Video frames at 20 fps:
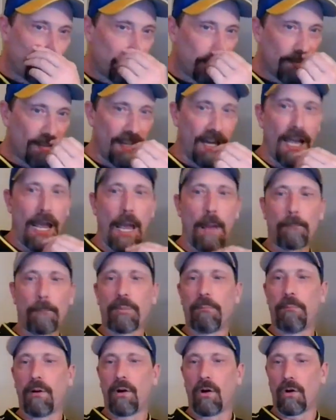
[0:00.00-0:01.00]
the hemp
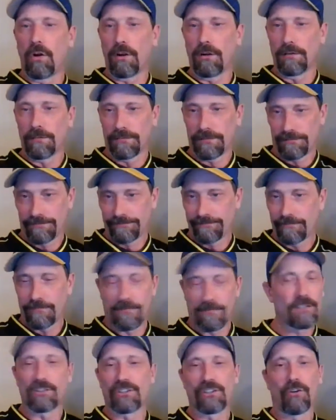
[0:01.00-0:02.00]
bowl.
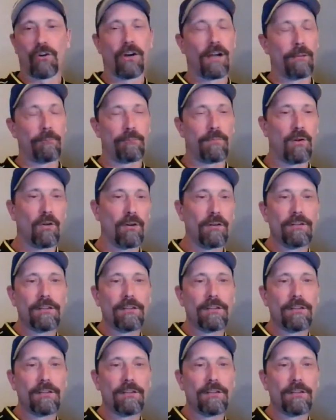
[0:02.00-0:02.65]
There's no hemp bowl.